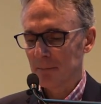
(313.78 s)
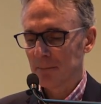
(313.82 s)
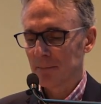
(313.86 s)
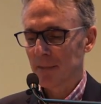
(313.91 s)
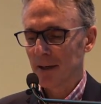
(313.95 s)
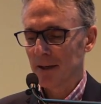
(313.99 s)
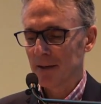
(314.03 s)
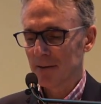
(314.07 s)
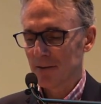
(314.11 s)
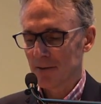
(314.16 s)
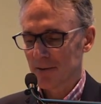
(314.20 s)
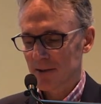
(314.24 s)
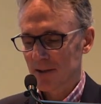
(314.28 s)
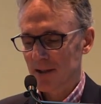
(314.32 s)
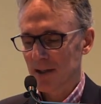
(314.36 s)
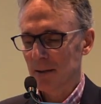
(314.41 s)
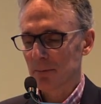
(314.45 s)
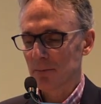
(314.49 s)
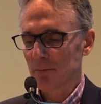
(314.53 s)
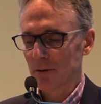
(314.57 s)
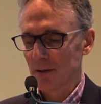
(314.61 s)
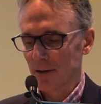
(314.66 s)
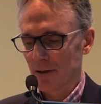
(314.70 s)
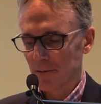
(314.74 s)
They just
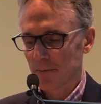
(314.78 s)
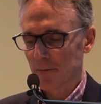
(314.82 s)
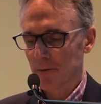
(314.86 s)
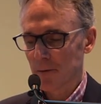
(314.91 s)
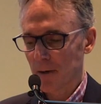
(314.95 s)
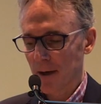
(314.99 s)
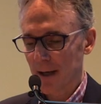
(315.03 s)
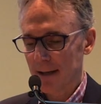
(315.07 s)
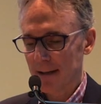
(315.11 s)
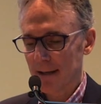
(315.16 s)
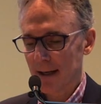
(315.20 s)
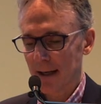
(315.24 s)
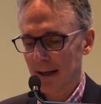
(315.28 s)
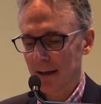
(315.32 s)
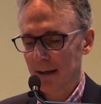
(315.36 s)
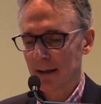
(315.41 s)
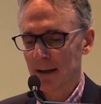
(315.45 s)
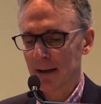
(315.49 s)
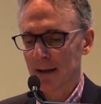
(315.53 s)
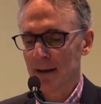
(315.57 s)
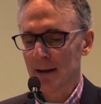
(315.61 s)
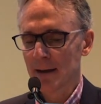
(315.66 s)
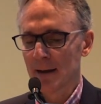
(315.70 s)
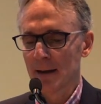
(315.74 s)
keep proliferating.
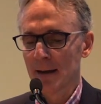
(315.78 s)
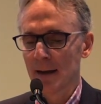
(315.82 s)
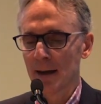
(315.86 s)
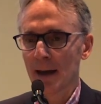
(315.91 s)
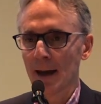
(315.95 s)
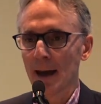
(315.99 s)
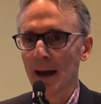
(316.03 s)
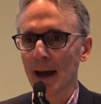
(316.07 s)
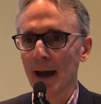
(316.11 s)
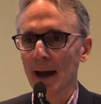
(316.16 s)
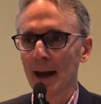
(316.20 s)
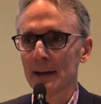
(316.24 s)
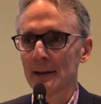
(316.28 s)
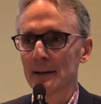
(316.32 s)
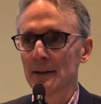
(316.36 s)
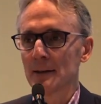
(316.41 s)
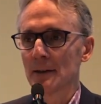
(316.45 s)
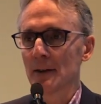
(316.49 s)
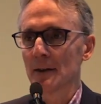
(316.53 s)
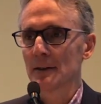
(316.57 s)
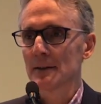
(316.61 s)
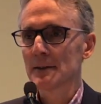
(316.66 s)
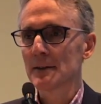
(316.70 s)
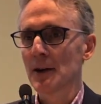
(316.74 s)

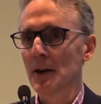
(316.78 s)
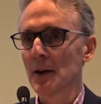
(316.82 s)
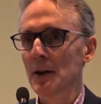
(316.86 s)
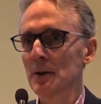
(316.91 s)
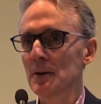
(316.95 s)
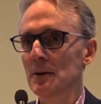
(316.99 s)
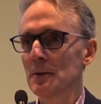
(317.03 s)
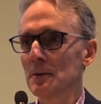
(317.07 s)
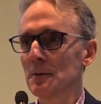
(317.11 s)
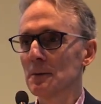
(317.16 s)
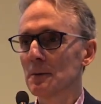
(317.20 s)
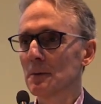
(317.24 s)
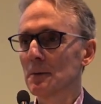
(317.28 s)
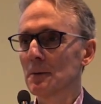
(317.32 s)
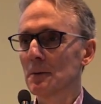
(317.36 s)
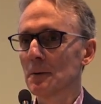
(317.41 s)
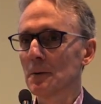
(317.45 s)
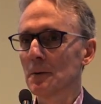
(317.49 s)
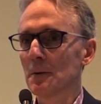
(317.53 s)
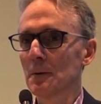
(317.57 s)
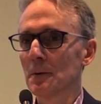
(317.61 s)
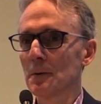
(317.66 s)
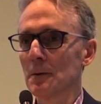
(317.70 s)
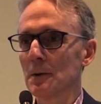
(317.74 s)
And so
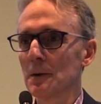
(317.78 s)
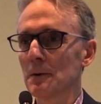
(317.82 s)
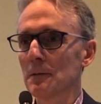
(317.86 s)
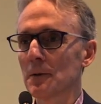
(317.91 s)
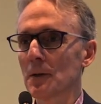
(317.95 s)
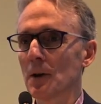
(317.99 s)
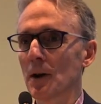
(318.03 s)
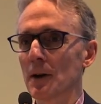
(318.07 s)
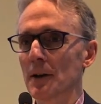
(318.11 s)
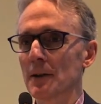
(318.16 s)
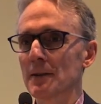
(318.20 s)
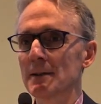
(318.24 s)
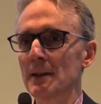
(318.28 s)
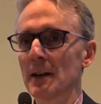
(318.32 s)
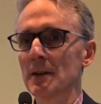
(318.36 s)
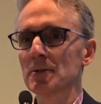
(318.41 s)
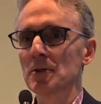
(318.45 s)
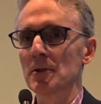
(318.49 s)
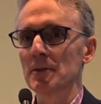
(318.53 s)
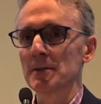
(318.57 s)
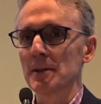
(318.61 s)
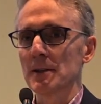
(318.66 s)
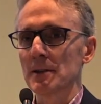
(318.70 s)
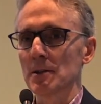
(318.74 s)
we've got a
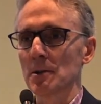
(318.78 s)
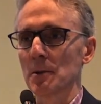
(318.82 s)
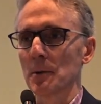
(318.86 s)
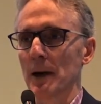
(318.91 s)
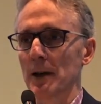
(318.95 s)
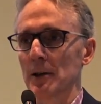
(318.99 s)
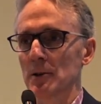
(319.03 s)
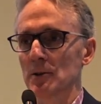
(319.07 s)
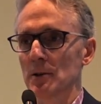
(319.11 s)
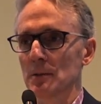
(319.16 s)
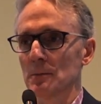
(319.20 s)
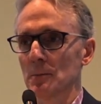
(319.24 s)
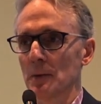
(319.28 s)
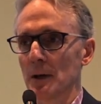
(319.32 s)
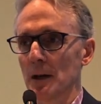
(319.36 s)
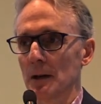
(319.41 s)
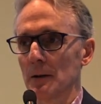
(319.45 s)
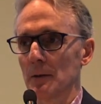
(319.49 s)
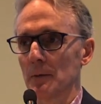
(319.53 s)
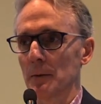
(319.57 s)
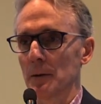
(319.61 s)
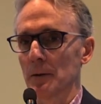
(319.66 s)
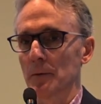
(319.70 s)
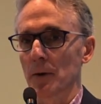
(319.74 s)
social situation
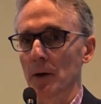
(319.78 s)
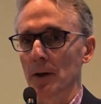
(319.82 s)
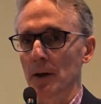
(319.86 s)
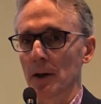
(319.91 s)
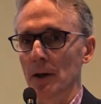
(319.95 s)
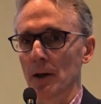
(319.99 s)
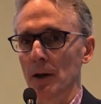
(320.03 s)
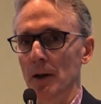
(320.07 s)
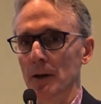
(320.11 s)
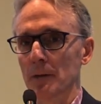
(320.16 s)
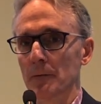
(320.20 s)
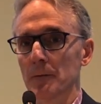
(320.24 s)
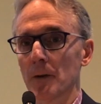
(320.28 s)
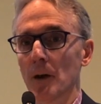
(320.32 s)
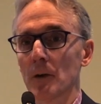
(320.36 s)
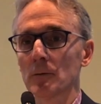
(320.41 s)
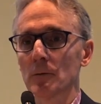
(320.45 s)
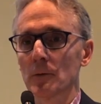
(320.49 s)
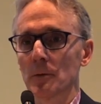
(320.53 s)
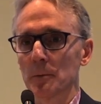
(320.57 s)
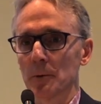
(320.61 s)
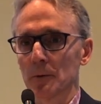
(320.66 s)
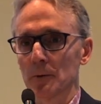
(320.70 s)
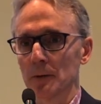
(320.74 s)
where we've got a lot of
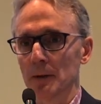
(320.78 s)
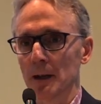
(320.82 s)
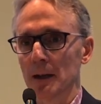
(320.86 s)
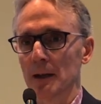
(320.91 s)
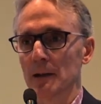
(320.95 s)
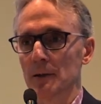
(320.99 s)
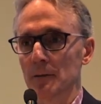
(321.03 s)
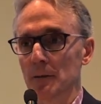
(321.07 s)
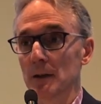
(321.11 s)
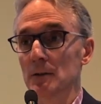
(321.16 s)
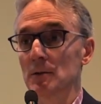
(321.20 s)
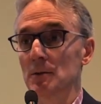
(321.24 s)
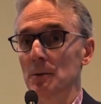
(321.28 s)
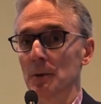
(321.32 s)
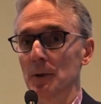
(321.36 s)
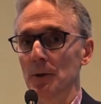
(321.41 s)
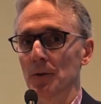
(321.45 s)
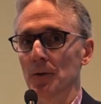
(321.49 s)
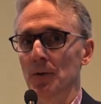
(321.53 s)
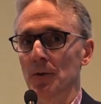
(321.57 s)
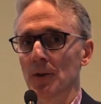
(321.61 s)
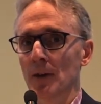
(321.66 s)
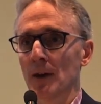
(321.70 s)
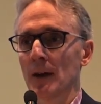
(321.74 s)
vulnerable
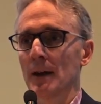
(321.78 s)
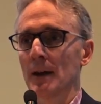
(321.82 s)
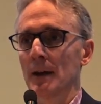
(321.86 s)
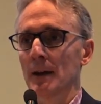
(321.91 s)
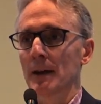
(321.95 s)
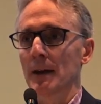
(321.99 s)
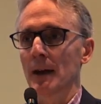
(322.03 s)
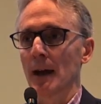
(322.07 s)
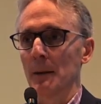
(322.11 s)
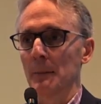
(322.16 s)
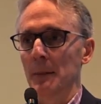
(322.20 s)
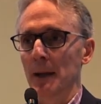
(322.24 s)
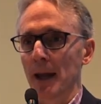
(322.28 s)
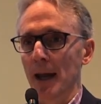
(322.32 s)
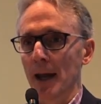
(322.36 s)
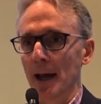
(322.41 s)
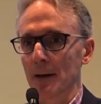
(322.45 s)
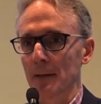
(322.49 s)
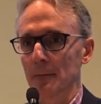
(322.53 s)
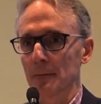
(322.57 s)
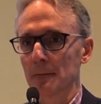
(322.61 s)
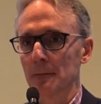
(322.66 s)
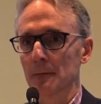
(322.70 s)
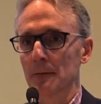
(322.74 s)
individuals coming out
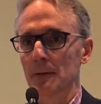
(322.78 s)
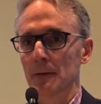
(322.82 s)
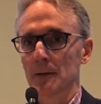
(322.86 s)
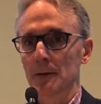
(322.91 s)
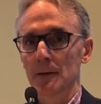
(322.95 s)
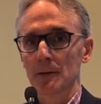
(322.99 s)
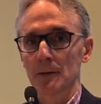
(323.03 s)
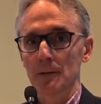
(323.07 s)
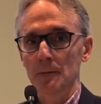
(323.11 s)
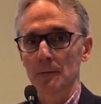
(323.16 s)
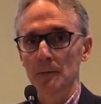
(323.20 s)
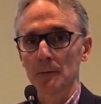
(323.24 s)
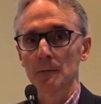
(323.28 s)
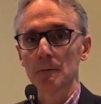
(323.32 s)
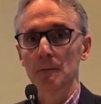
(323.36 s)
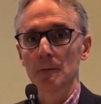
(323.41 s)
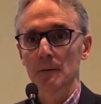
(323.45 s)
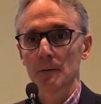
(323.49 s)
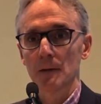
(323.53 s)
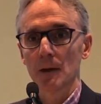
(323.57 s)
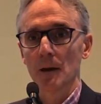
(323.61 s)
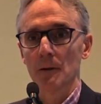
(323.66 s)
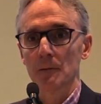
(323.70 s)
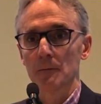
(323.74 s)
of sort of
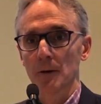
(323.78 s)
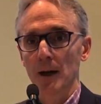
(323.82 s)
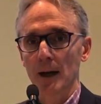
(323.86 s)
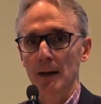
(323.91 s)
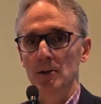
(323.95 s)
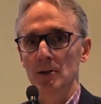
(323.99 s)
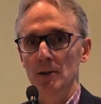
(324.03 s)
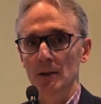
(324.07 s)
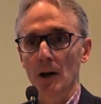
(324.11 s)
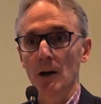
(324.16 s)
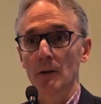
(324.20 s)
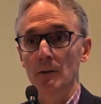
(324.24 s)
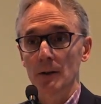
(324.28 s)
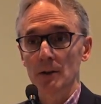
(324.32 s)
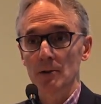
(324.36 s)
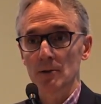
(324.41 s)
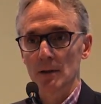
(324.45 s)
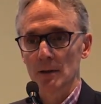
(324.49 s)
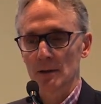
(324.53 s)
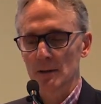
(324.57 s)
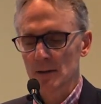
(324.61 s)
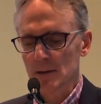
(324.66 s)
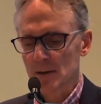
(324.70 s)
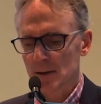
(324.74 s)
fractured
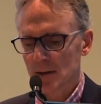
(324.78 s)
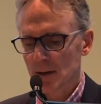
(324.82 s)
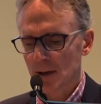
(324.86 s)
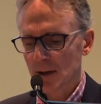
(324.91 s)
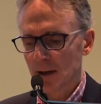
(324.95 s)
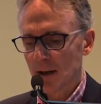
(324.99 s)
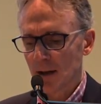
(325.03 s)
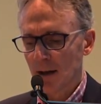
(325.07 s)
origins